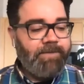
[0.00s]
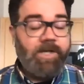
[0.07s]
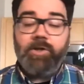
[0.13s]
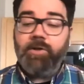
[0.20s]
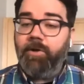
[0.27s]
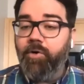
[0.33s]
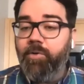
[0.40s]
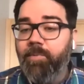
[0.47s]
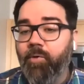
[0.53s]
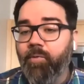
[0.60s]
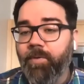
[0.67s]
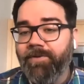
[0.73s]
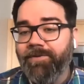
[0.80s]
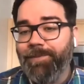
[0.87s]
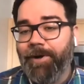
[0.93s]
global
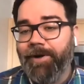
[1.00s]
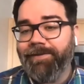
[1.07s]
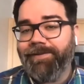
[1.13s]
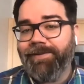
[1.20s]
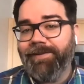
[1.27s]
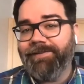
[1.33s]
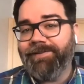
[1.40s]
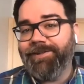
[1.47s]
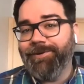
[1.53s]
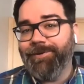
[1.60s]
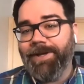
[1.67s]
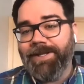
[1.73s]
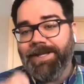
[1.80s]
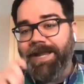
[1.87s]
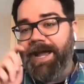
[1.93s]
responses to
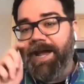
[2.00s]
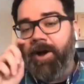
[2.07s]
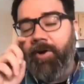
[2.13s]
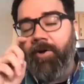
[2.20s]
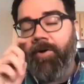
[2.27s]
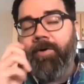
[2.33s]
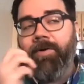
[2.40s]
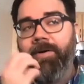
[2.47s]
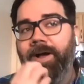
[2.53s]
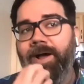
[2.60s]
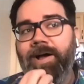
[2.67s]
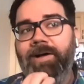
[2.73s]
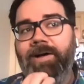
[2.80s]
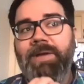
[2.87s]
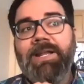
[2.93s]
it now.
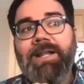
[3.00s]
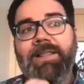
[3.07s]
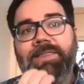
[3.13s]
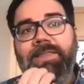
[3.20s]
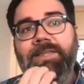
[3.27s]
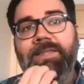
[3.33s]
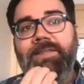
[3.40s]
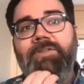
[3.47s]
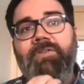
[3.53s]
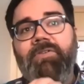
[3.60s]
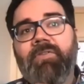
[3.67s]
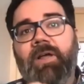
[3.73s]
And I think there